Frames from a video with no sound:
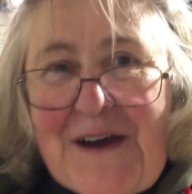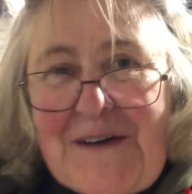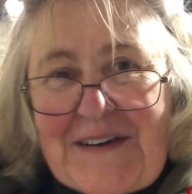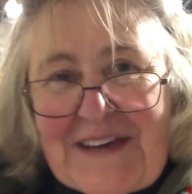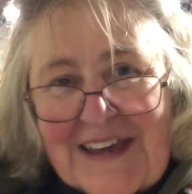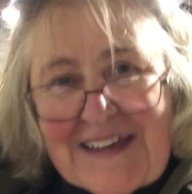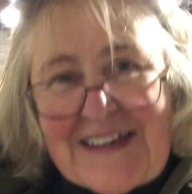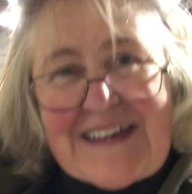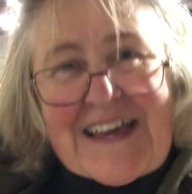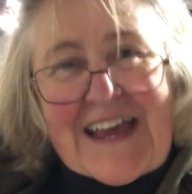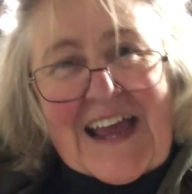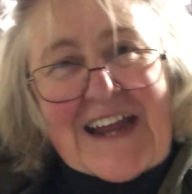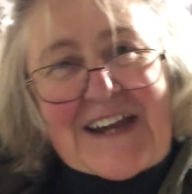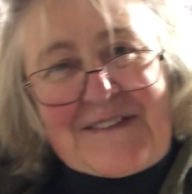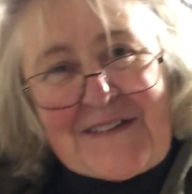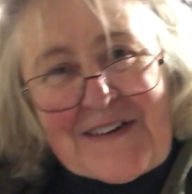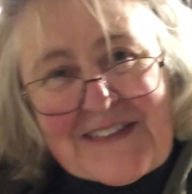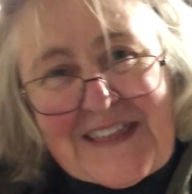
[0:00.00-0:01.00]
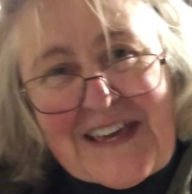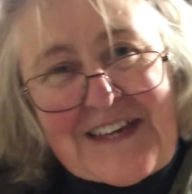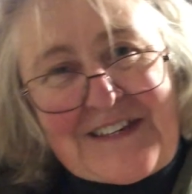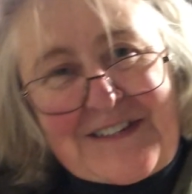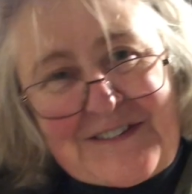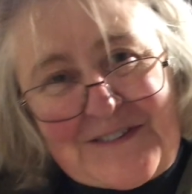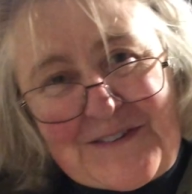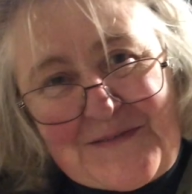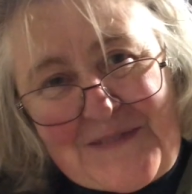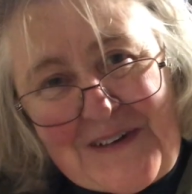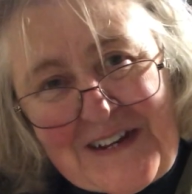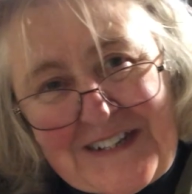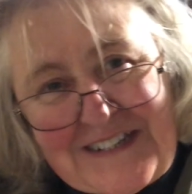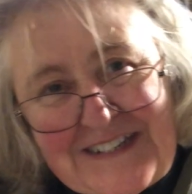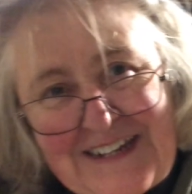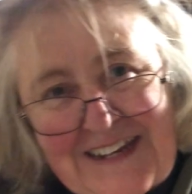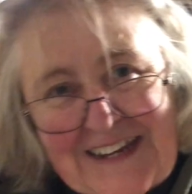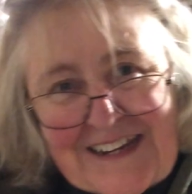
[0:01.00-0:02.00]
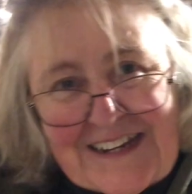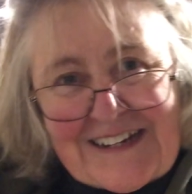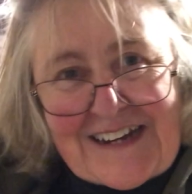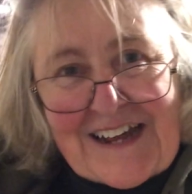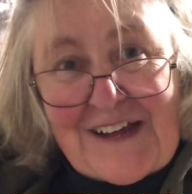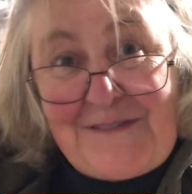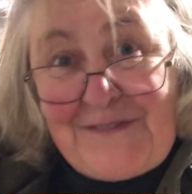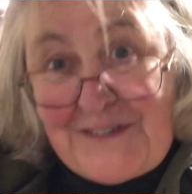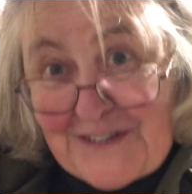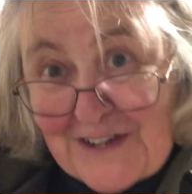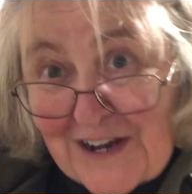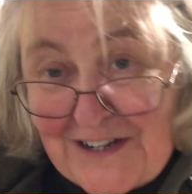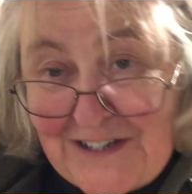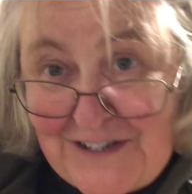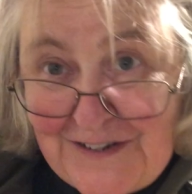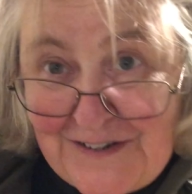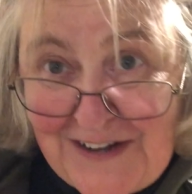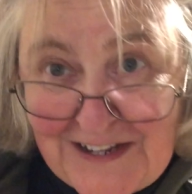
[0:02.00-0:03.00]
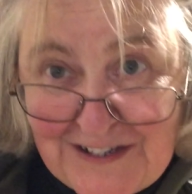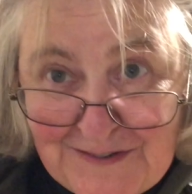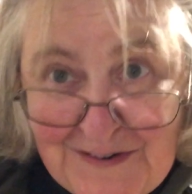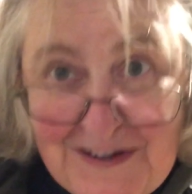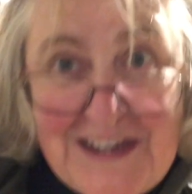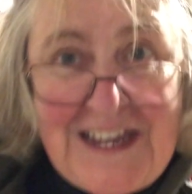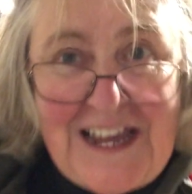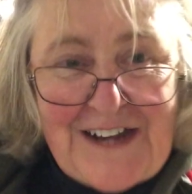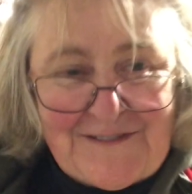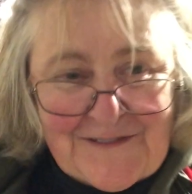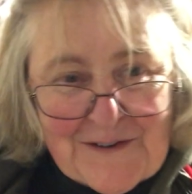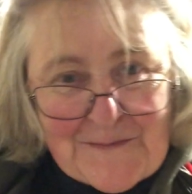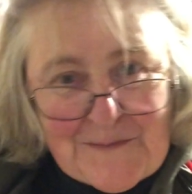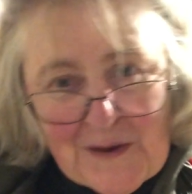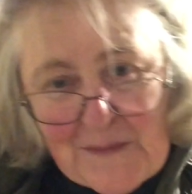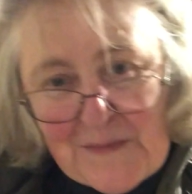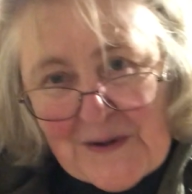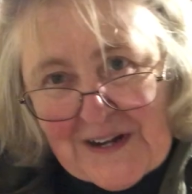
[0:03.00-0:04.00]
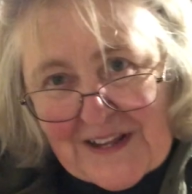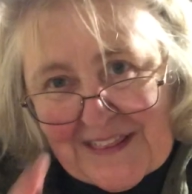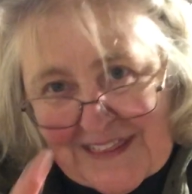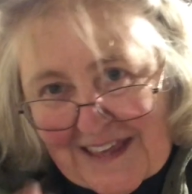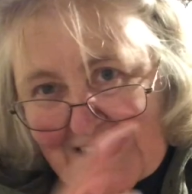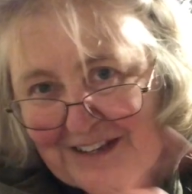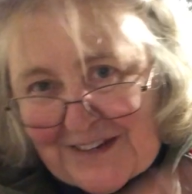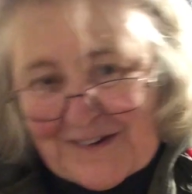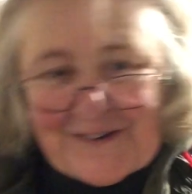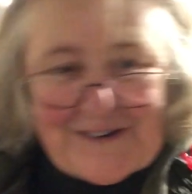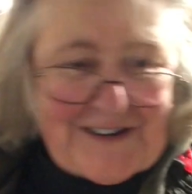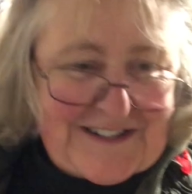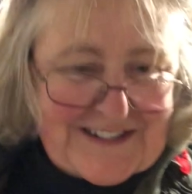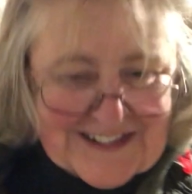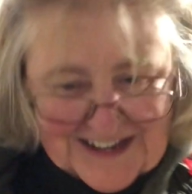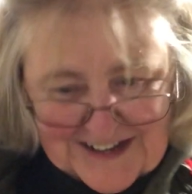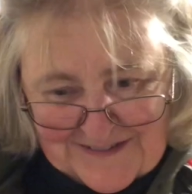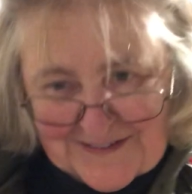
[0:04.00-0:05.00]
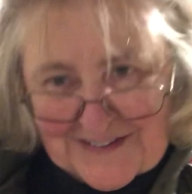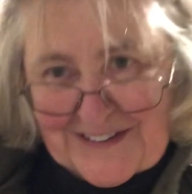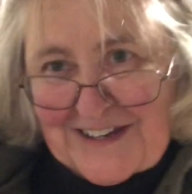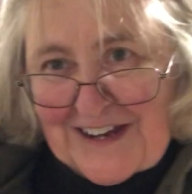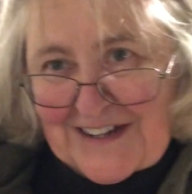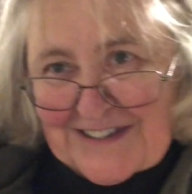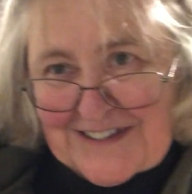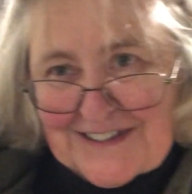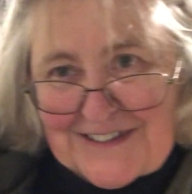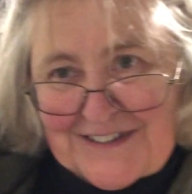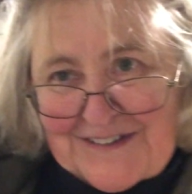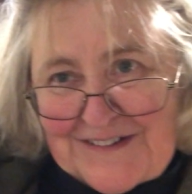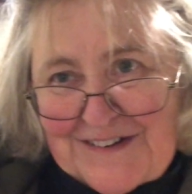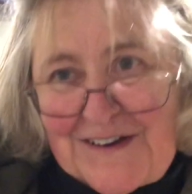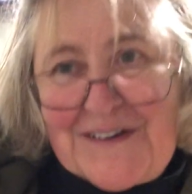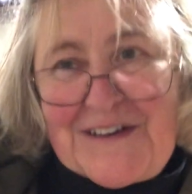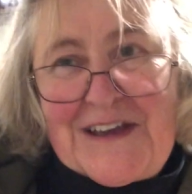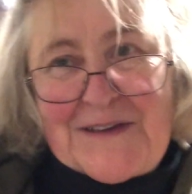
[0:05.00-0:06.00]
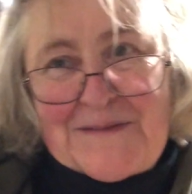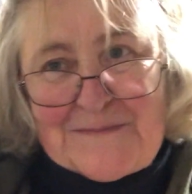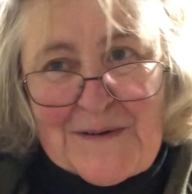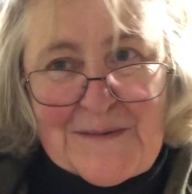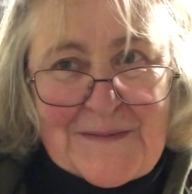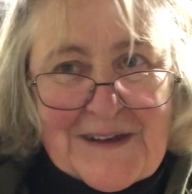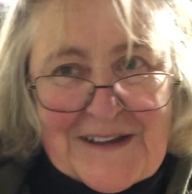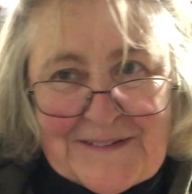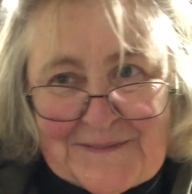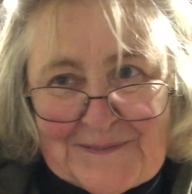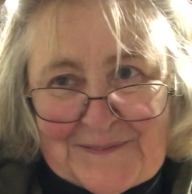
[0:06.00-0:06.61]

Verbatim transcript: okay. Anyway, thank you so much. And I will talk to you next week. And remember to thank your horse and we'll talk to you soon. Okay. Bye-bye.